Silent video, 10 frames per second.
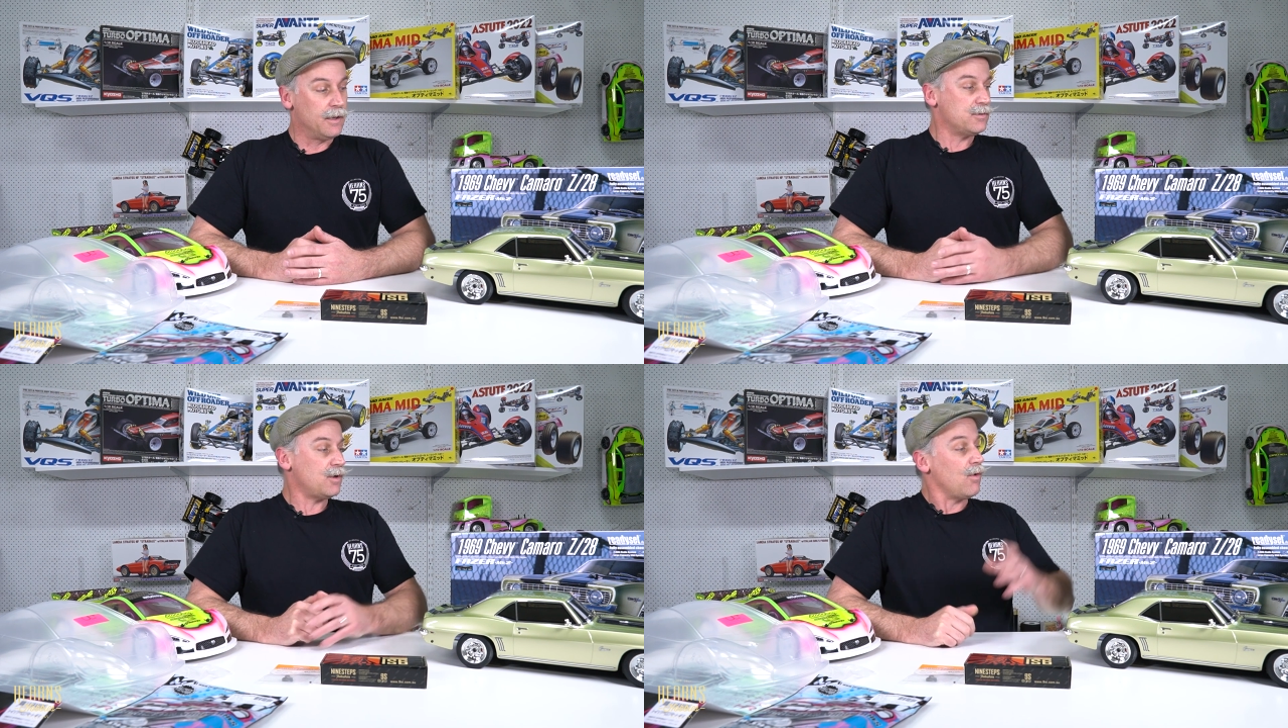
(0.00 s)

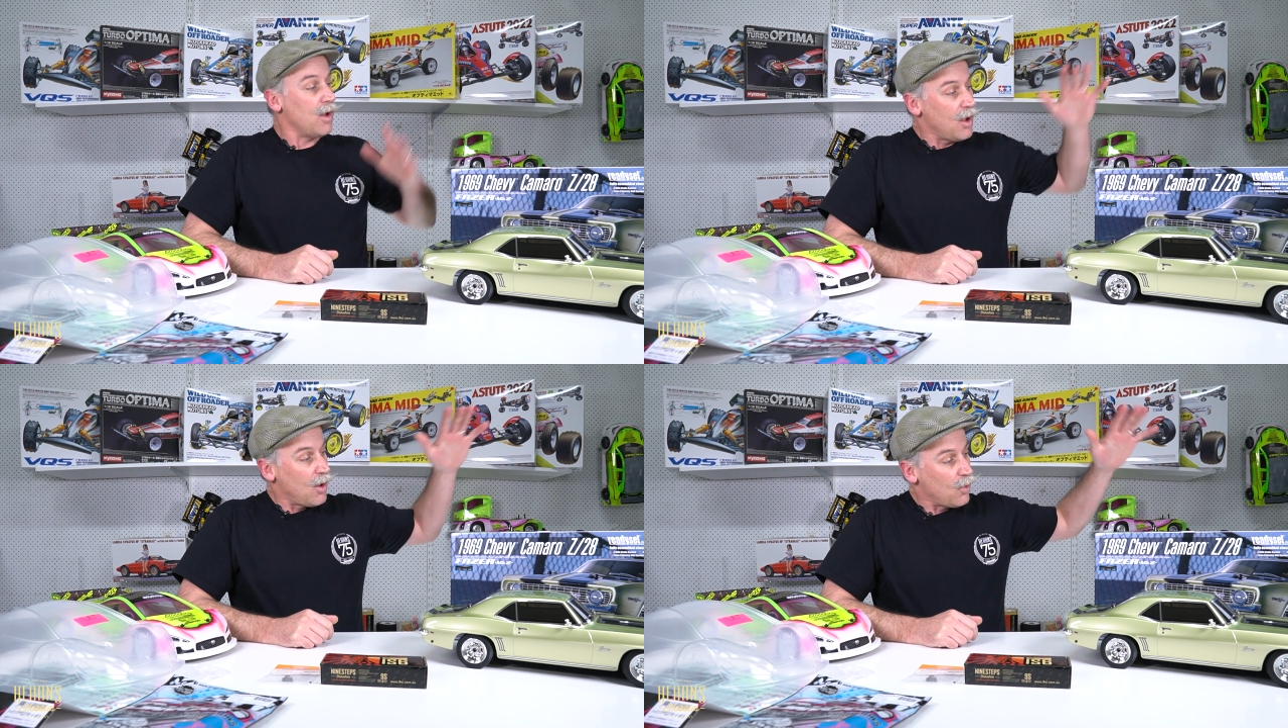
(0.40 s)
So
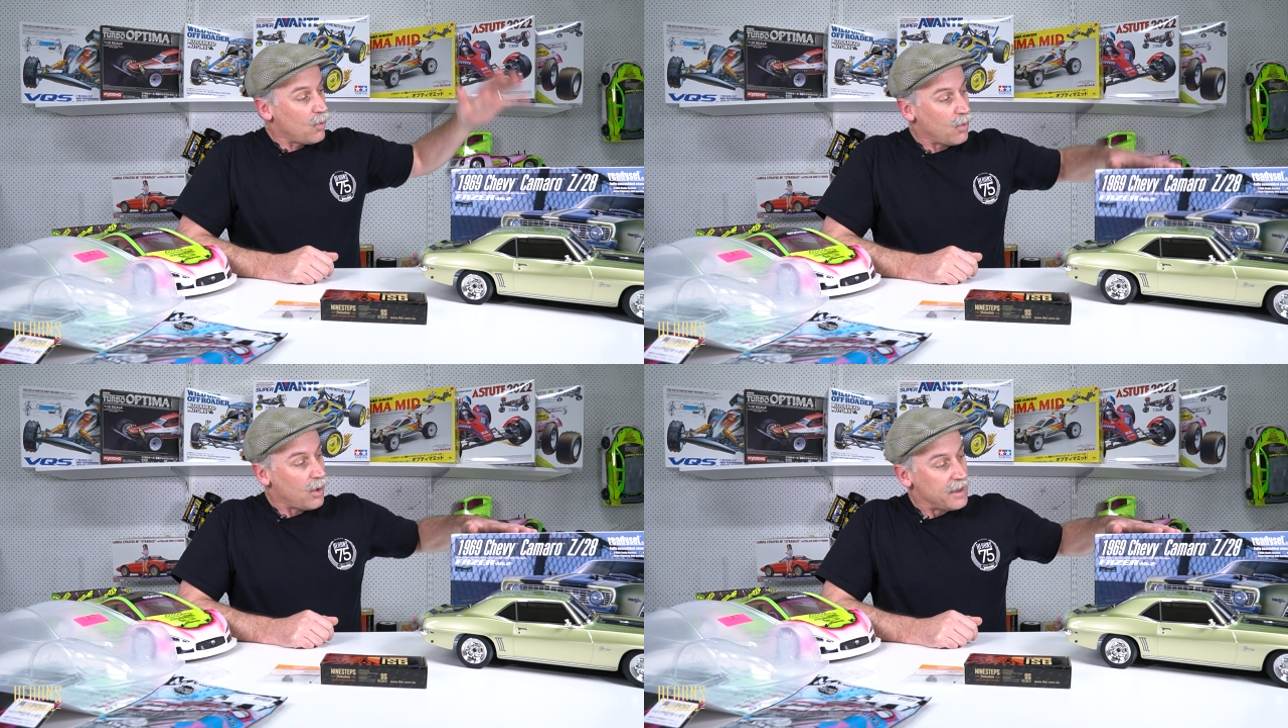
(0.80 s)

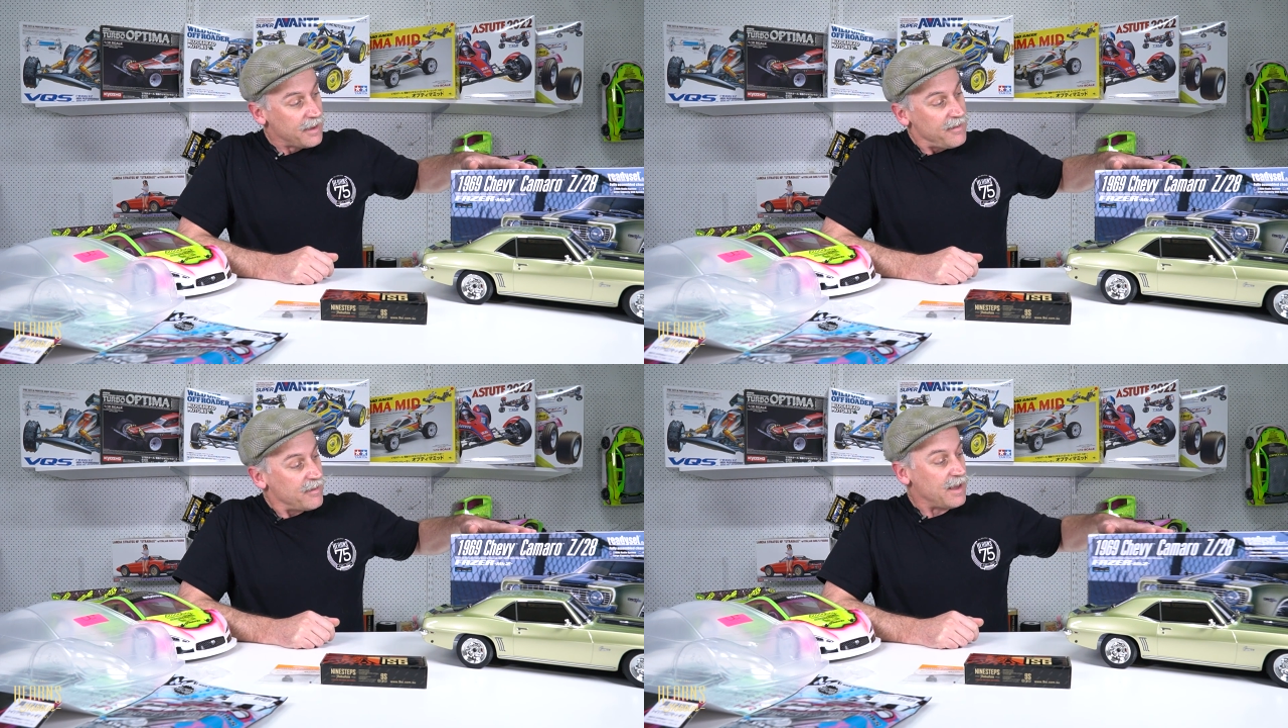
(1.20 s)

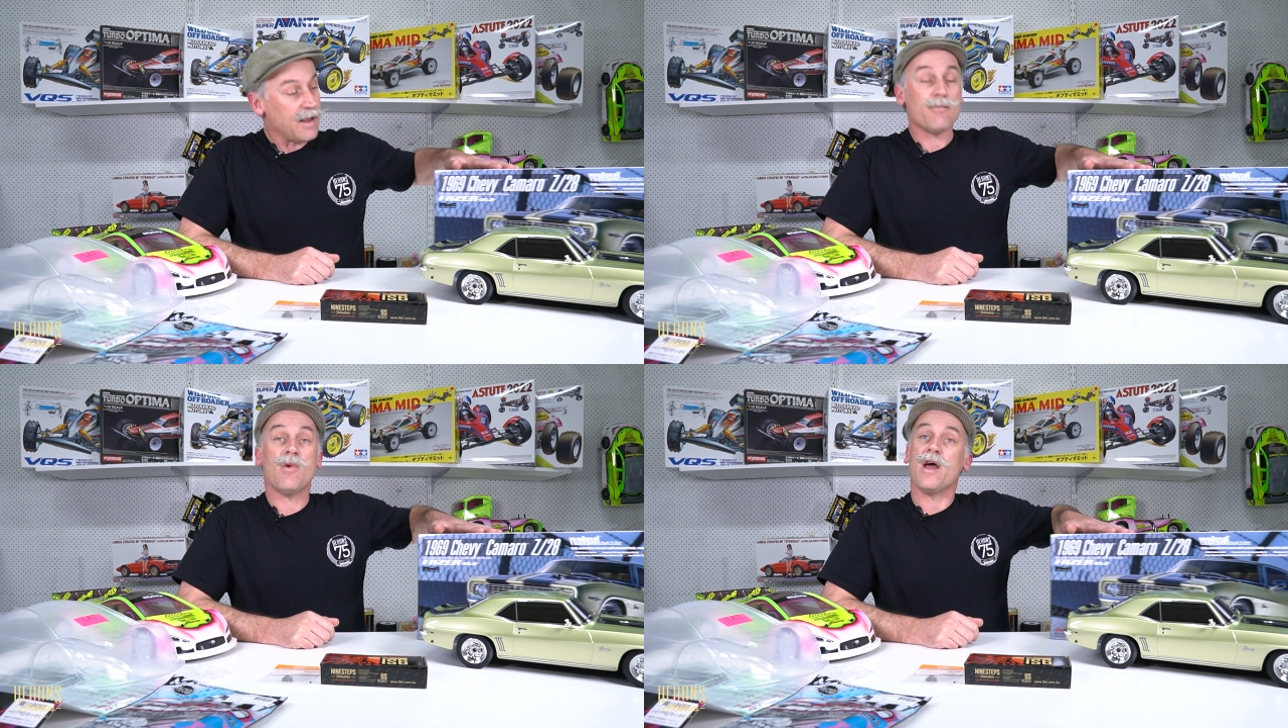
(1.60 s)
this
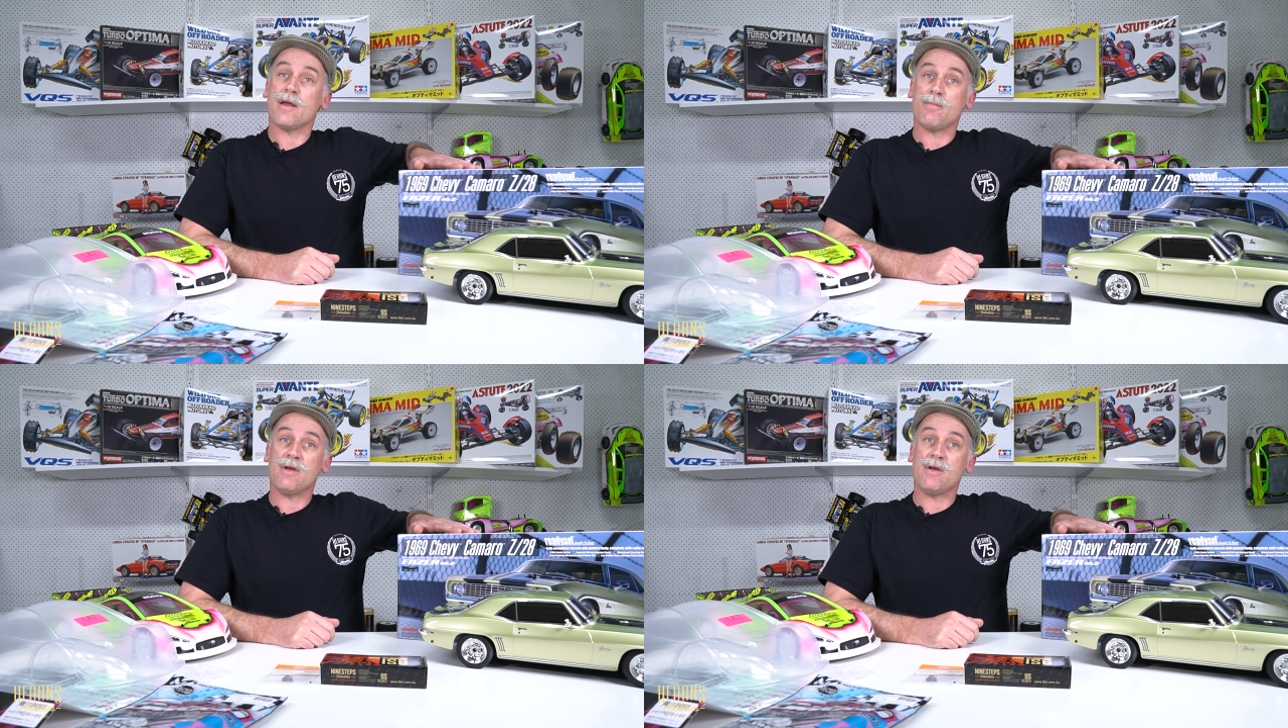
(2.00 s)
kit might